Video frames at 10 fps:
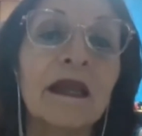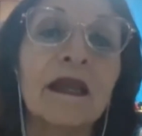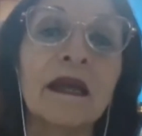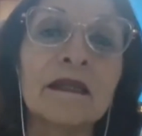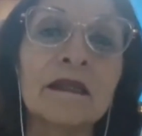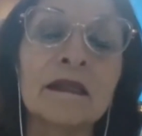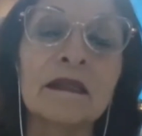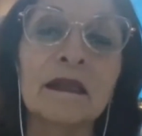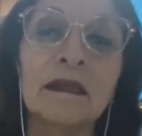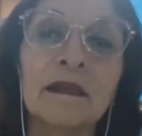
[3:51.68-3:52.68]

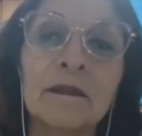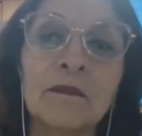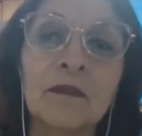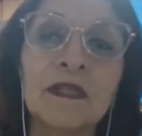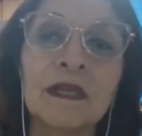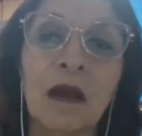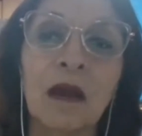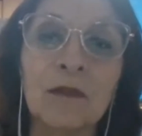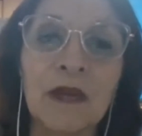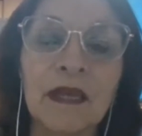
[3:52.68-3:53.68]
and with the
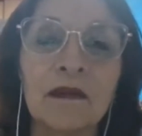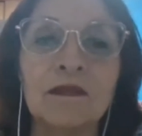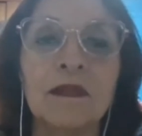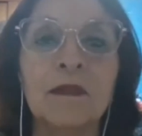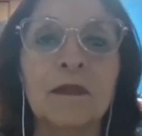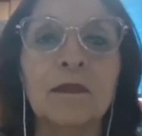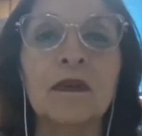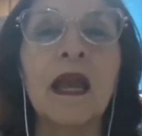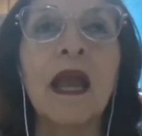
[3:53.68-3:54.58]
outbreak of the people.